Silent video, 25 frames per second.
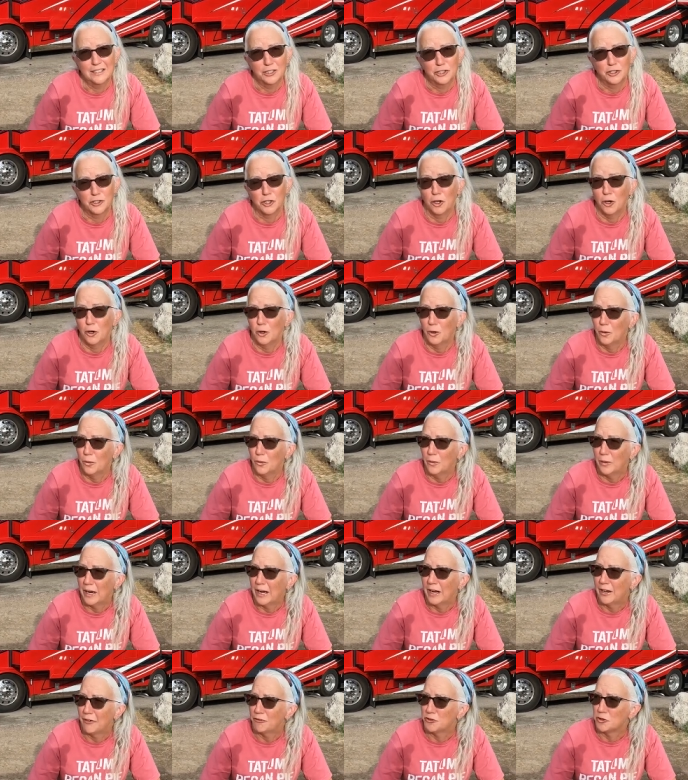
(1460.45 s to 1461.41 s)
So
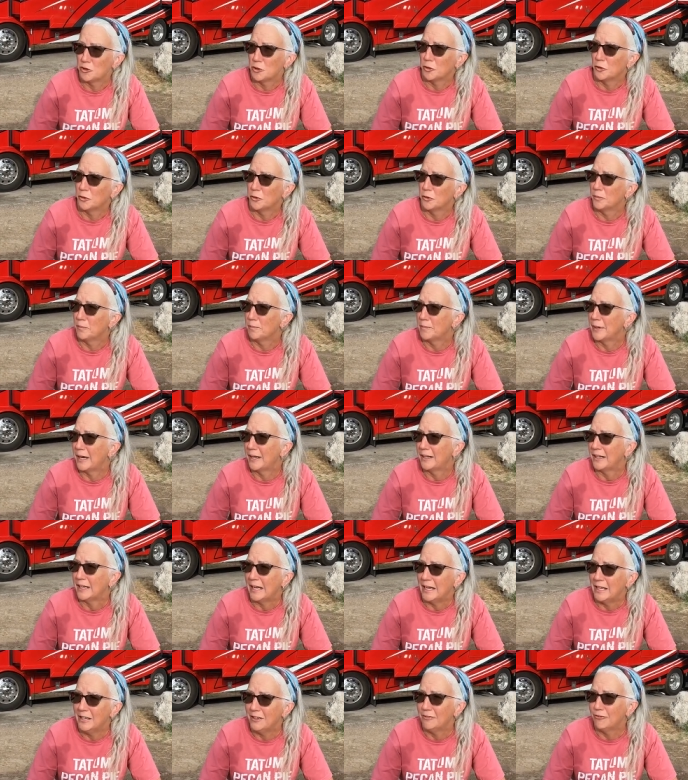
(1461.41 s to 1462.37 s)
after
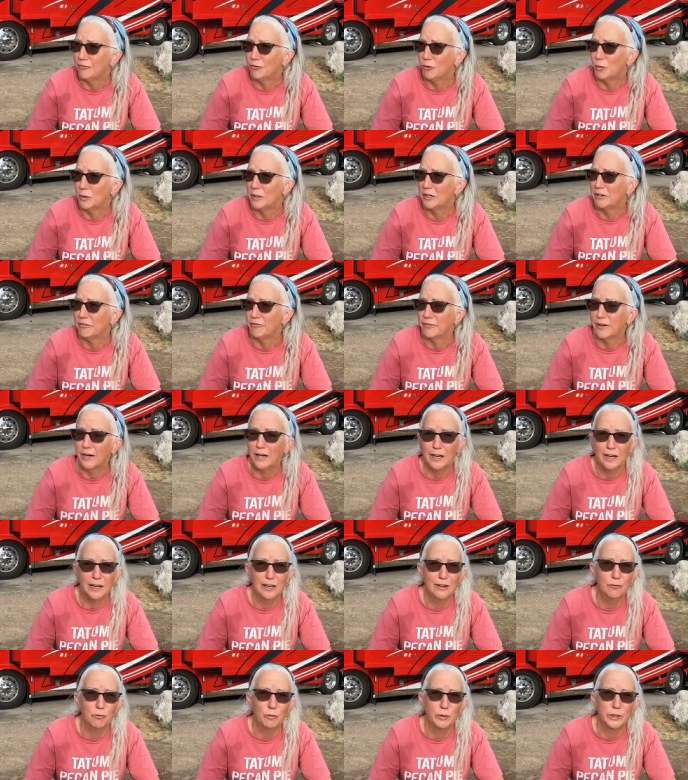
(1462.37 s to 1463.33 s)
about
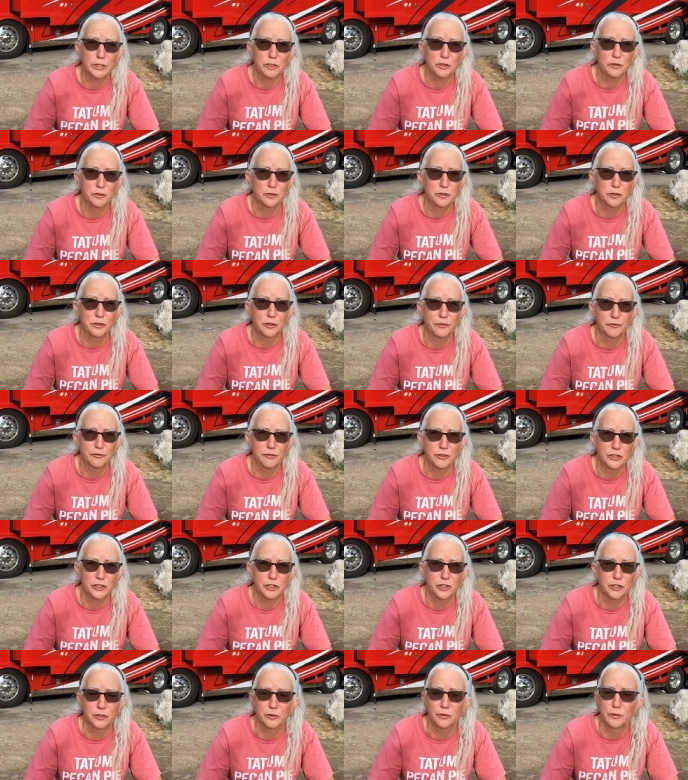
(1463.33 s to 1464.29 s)
8.45, we turned off the
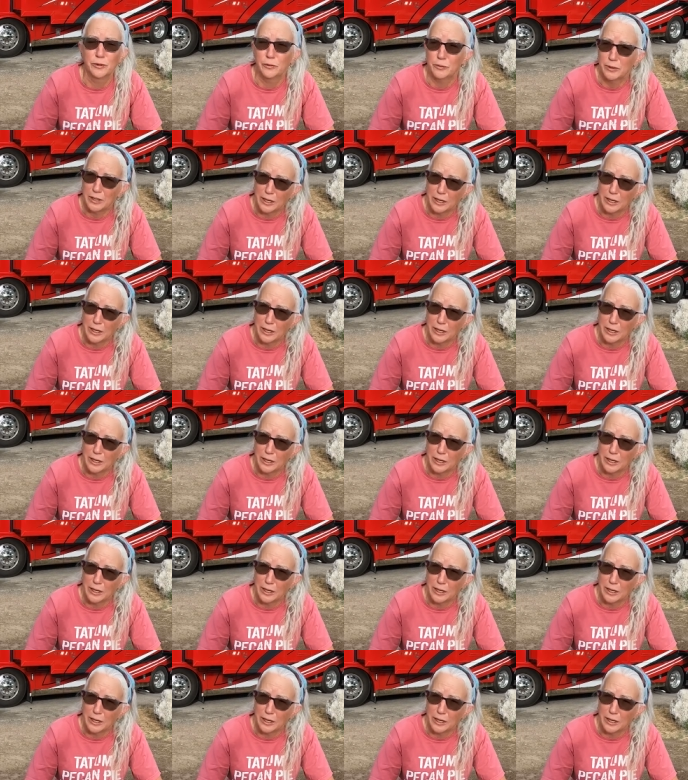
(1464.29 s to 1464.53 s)
generator.